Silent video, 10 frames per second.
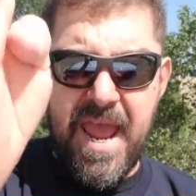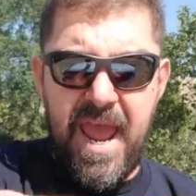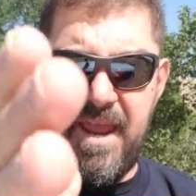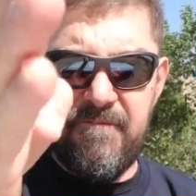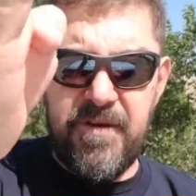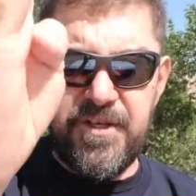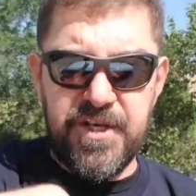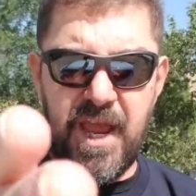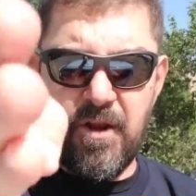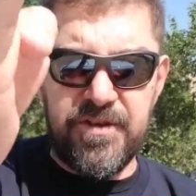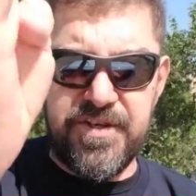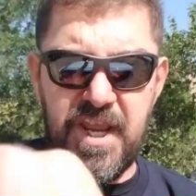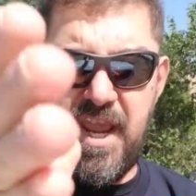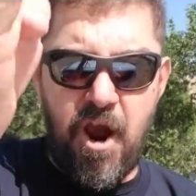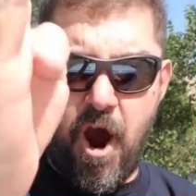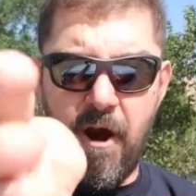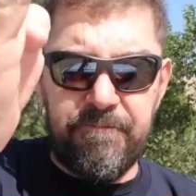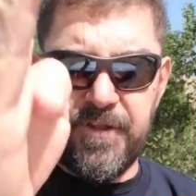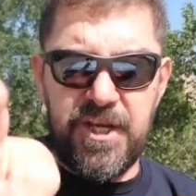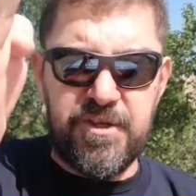envy, jealousy
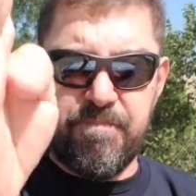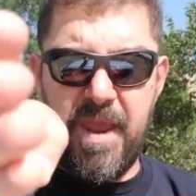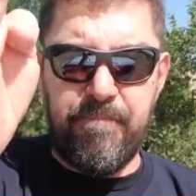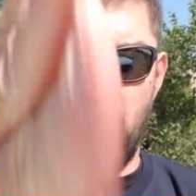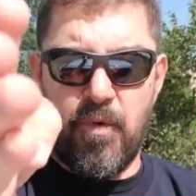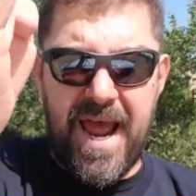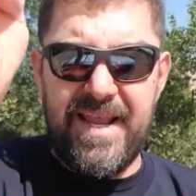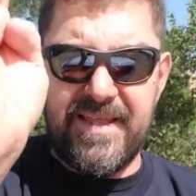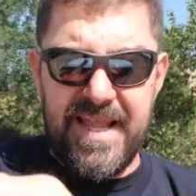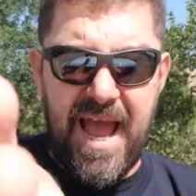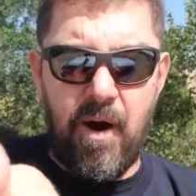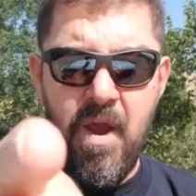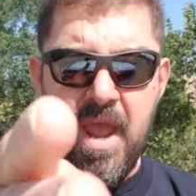of these people right now.